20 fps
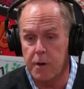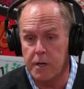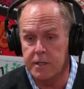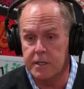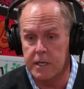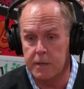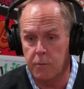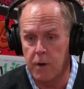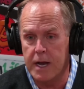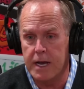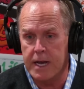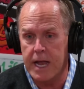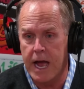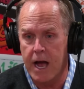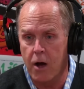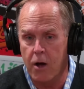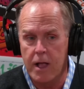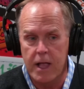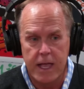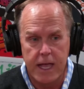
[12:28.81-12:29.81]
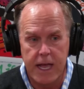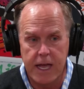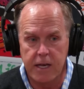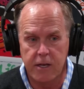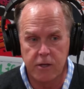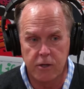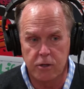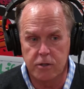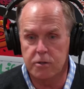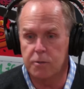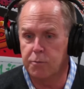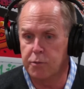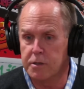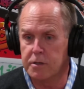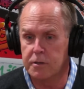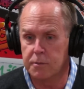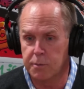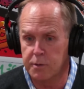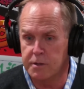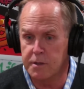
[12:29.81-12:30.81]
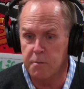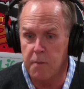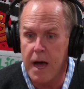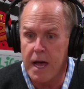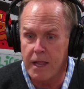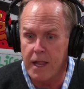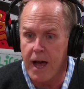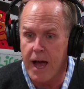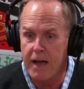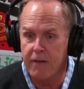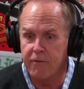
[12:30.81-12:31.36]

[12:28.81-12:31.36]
team right now. And those are principles in my life.